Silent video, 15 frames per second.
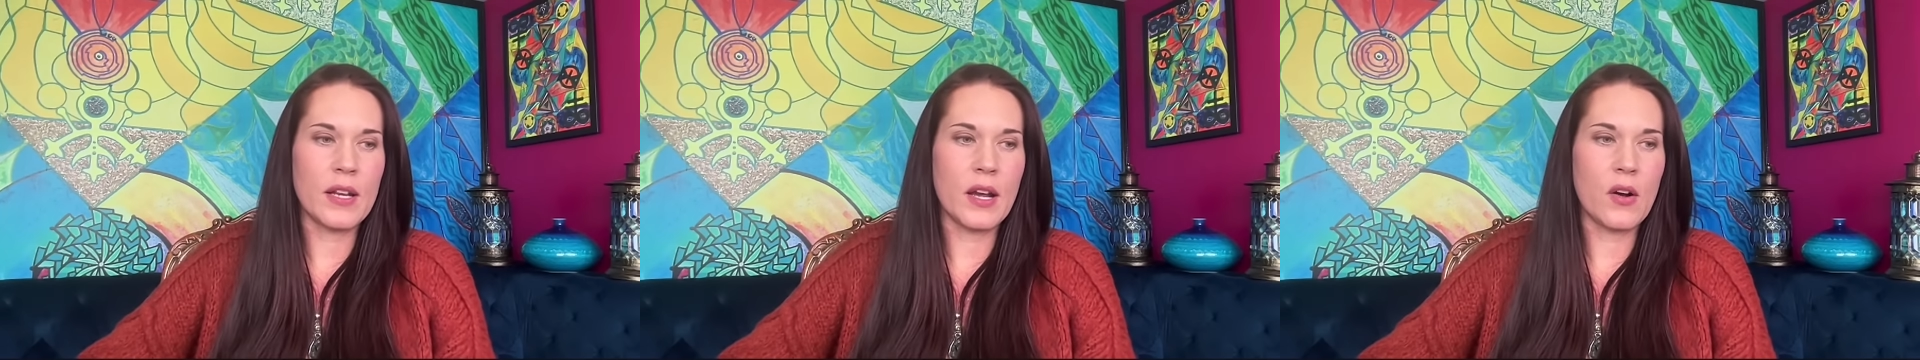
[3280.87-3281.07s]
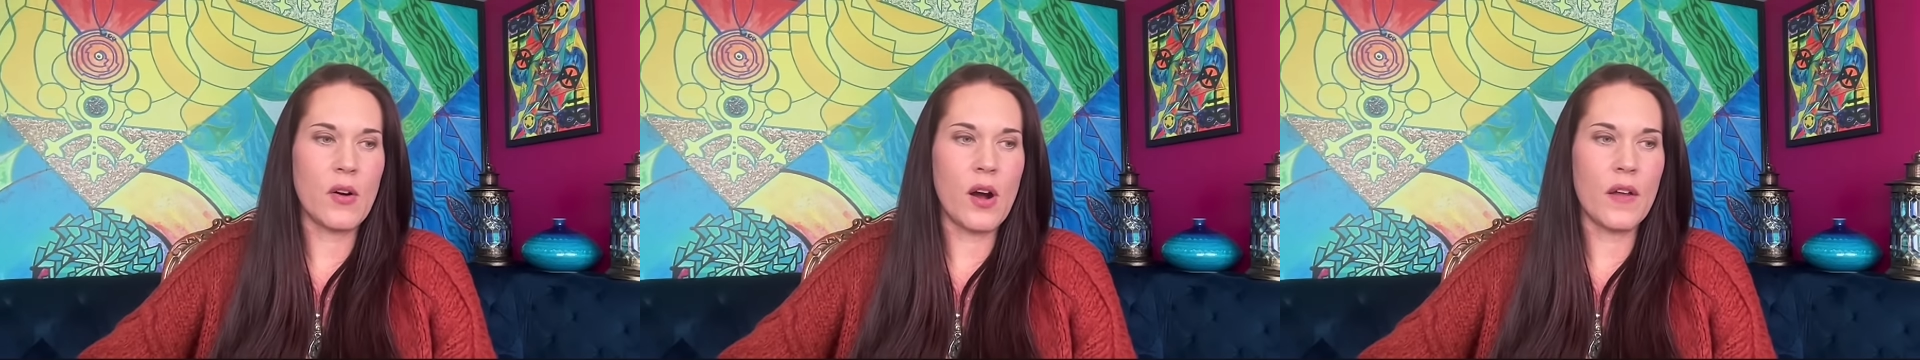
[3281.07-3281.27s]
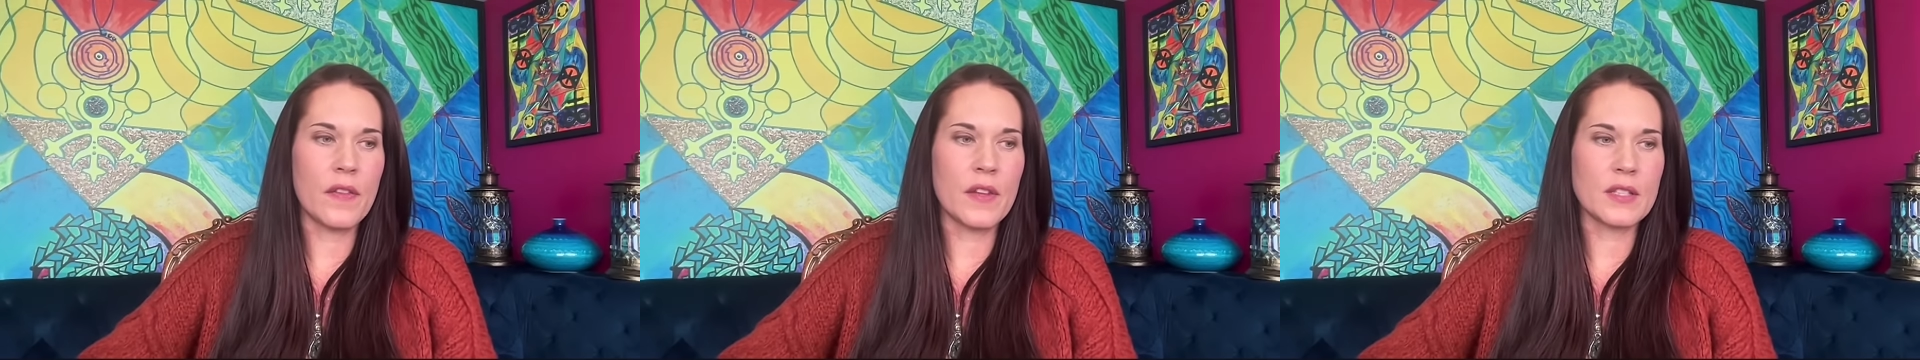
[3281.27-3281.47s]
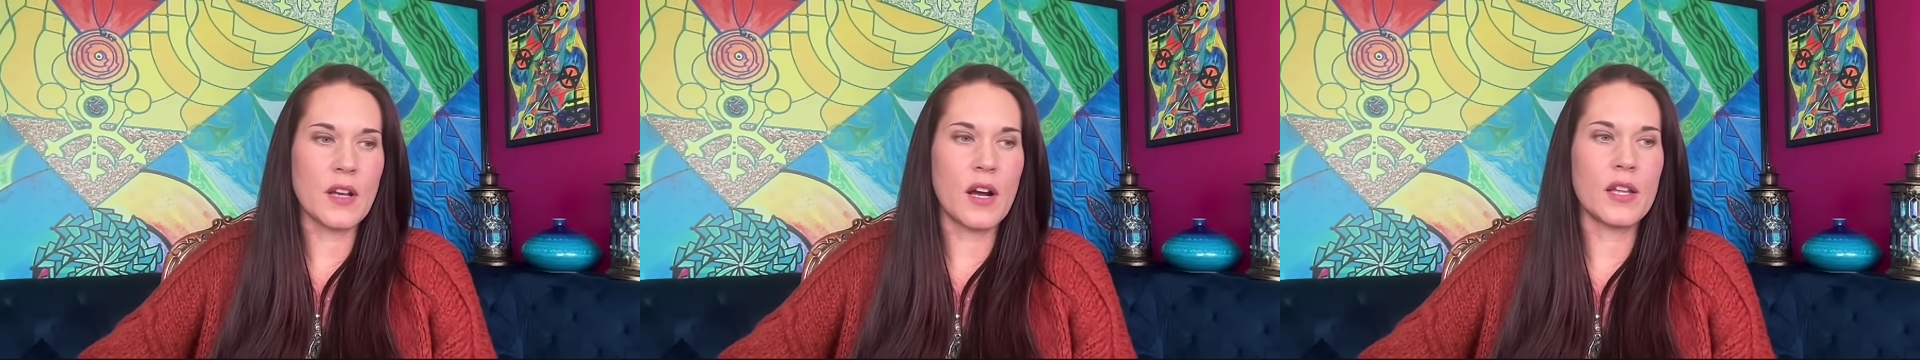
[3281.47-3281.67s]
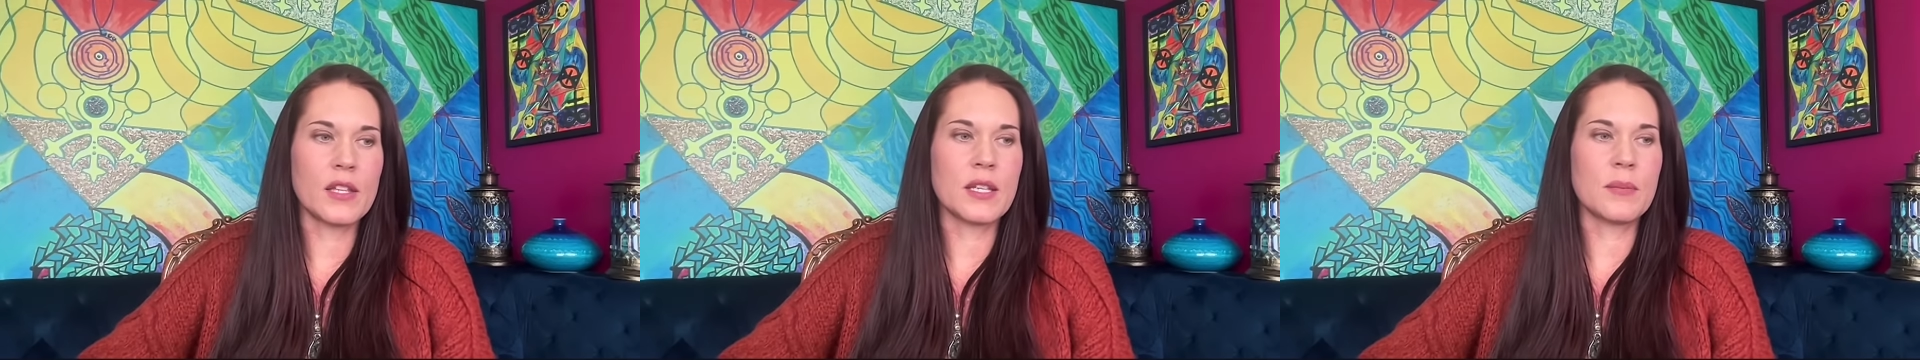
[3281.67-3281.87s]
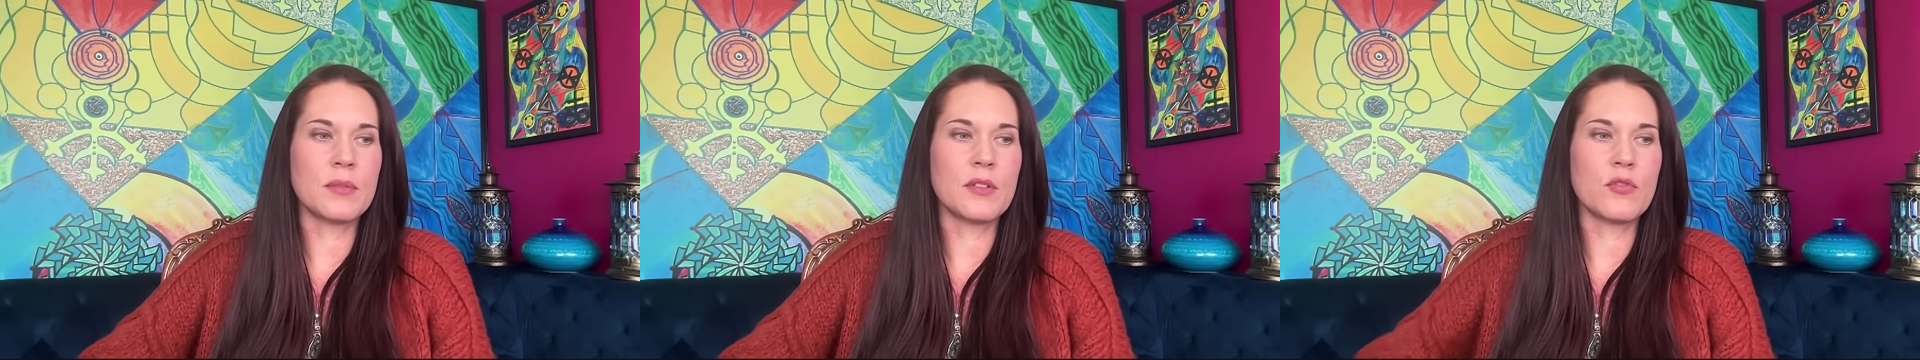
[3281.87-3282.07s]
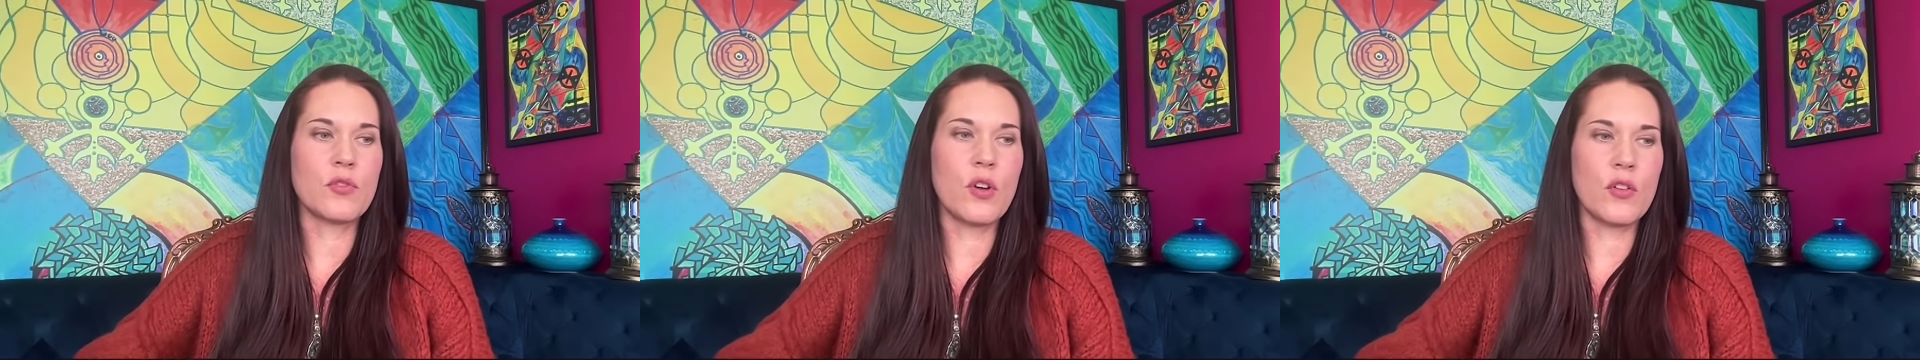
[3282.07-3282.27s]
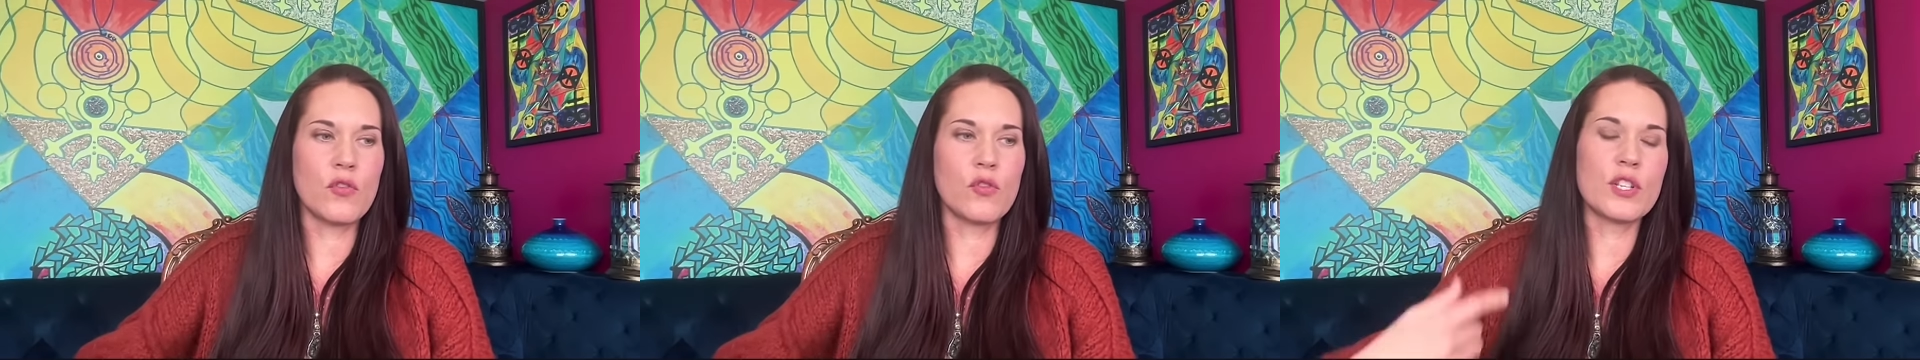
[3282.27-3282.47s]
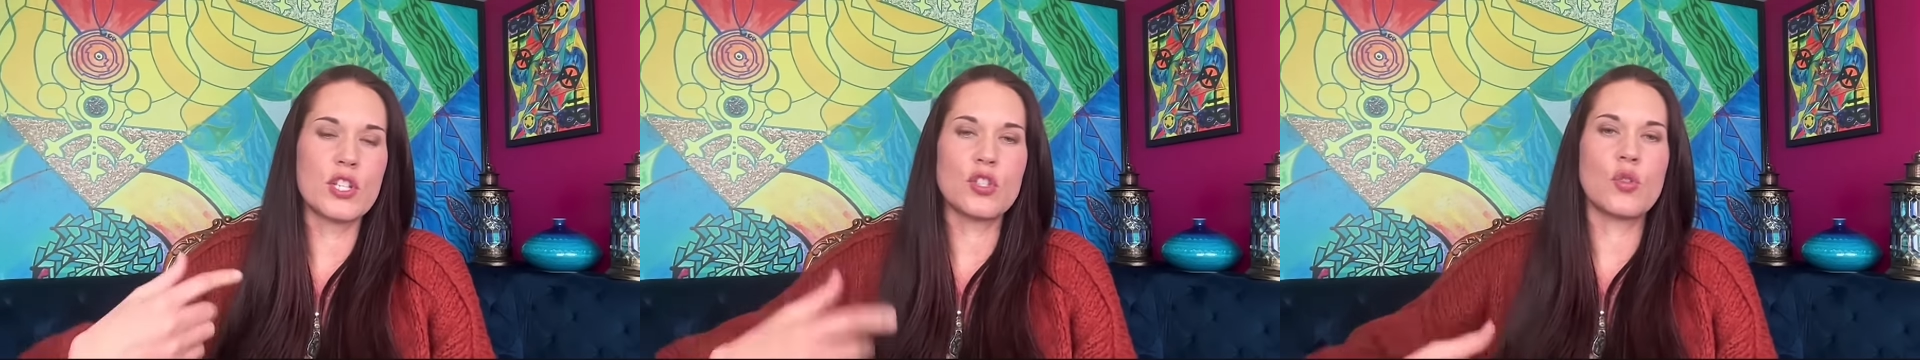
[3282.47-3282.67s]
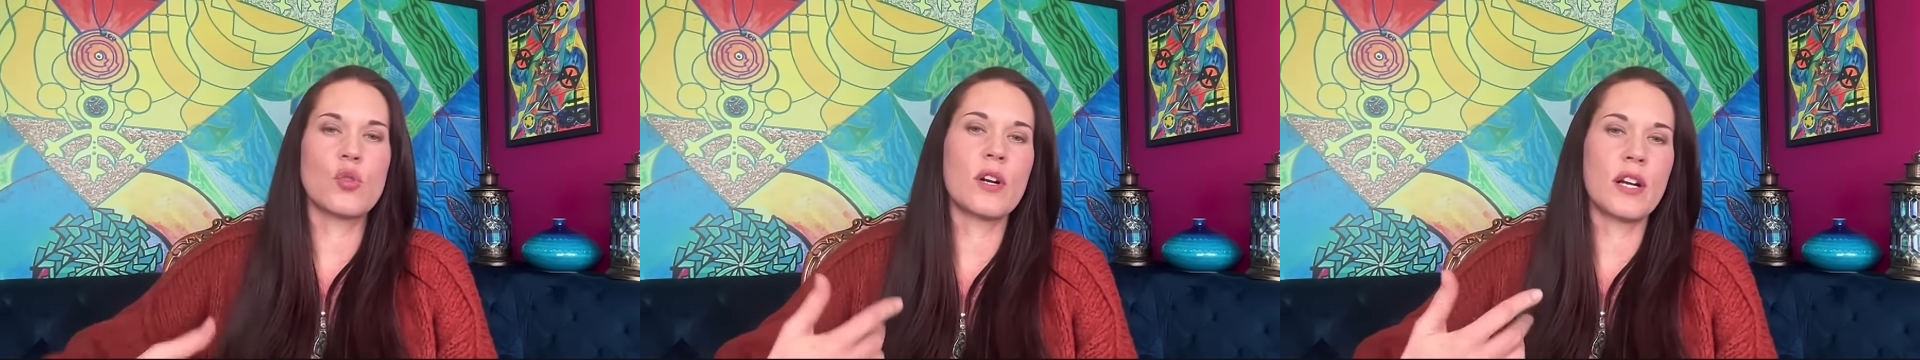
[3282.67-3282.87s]
now on this concept of of
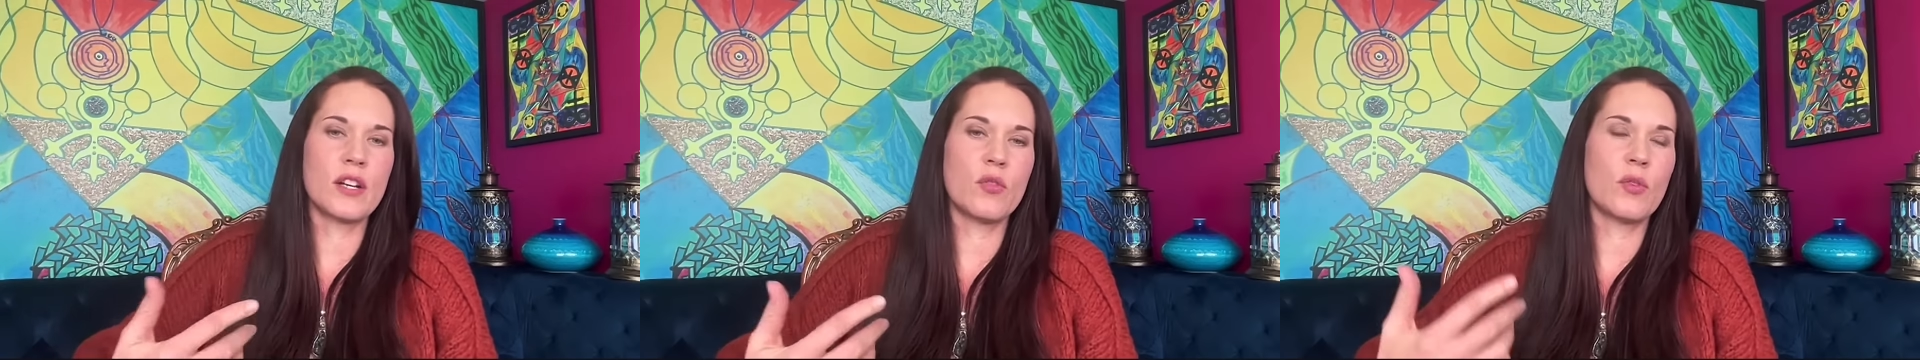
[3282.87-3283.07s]
restore